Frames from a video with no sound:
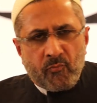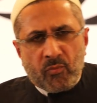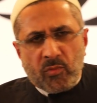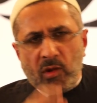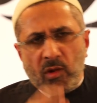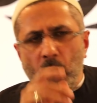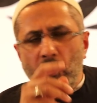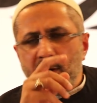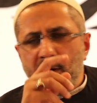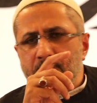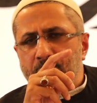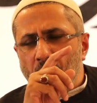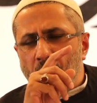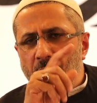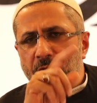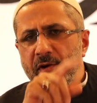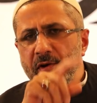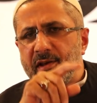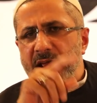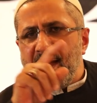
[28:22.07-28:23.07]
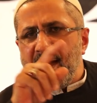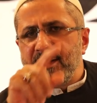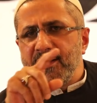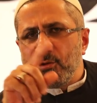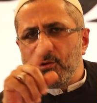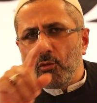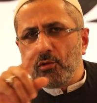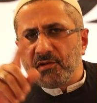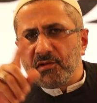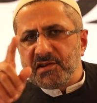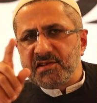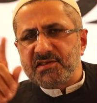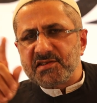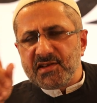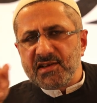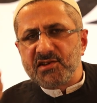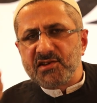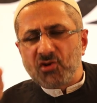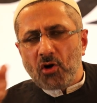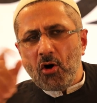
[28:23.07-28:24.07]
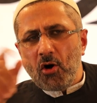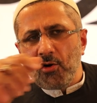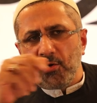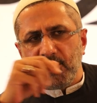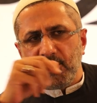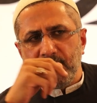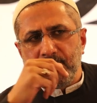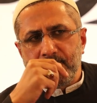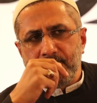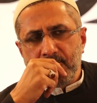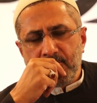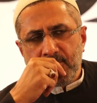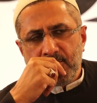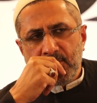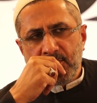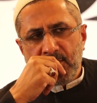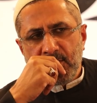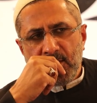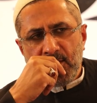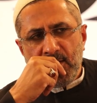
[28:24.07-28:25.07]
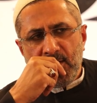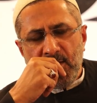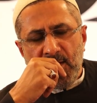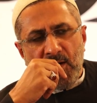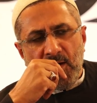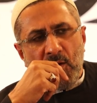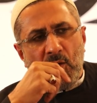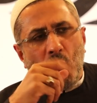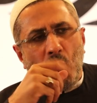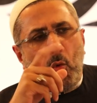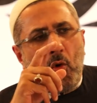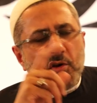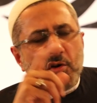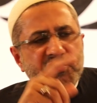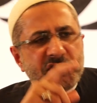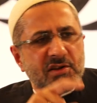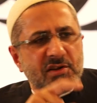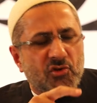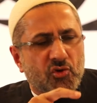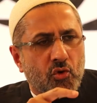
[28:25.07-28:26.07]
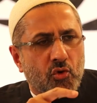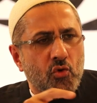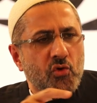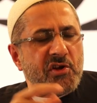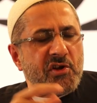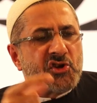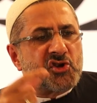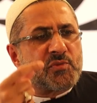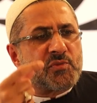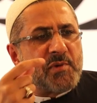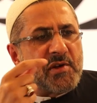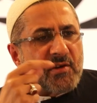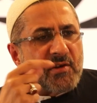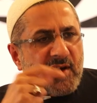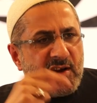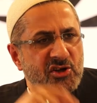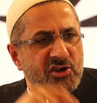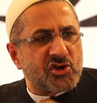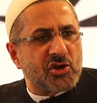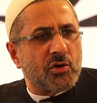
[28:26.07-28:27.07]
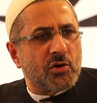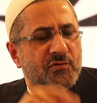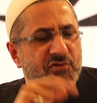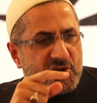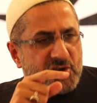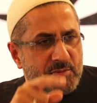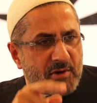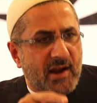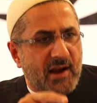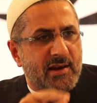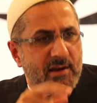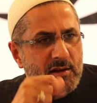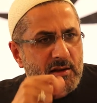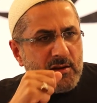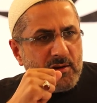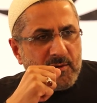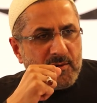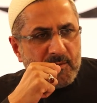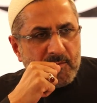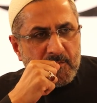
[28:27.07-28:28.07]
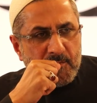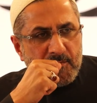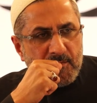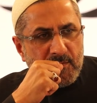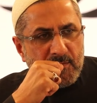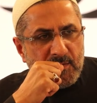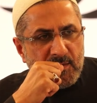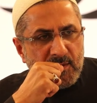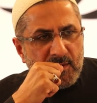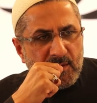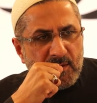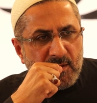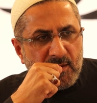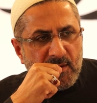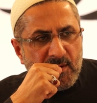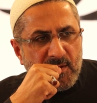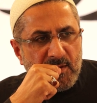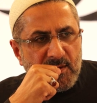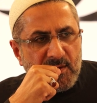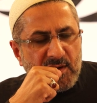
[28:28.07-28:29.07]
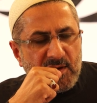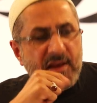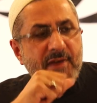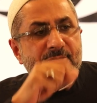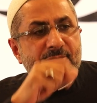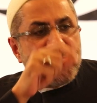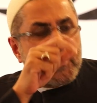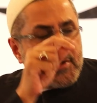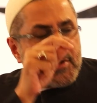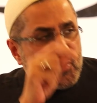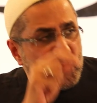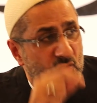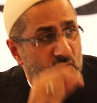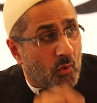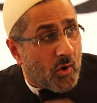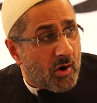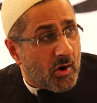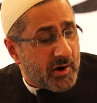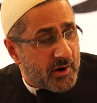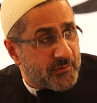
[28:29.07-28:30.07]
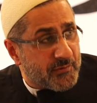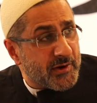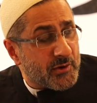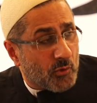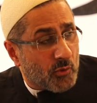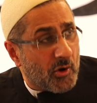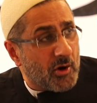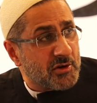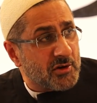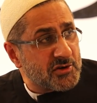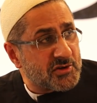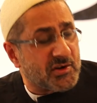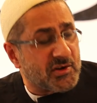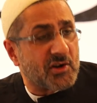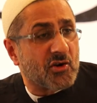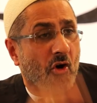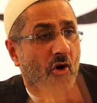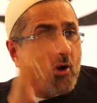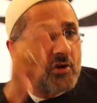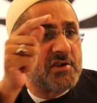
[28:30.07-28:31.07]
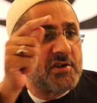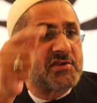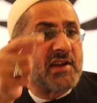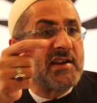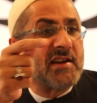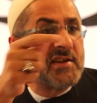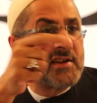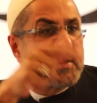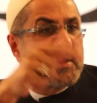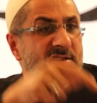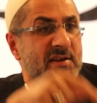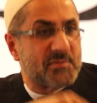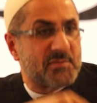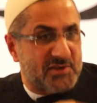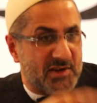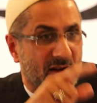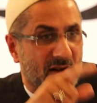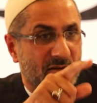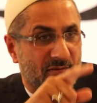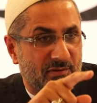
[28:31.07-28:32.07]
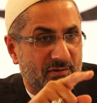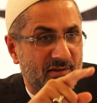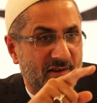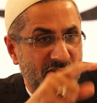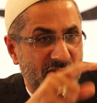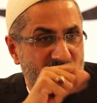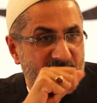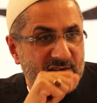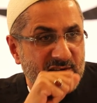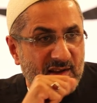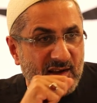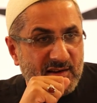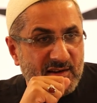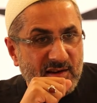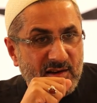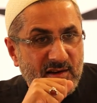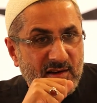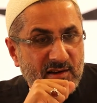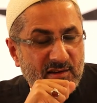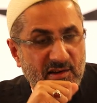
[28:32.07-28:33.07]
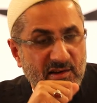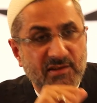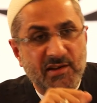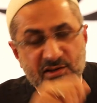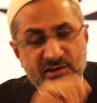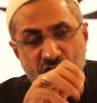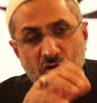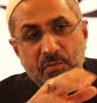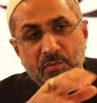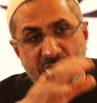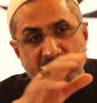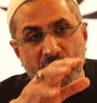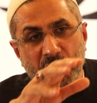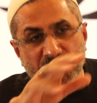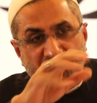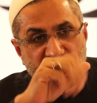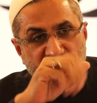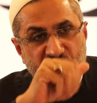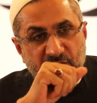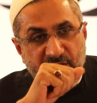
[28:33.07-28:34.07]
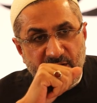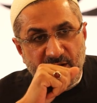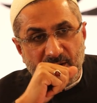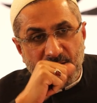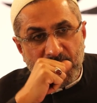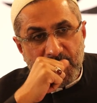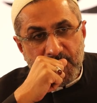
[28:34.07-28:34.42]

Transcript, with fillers: when Prophet added all these things on, was it through inspiration of Jibrail? If it, is, if it was, then God is adding it himself. Can you see that? Then there's no meaning of tashri'.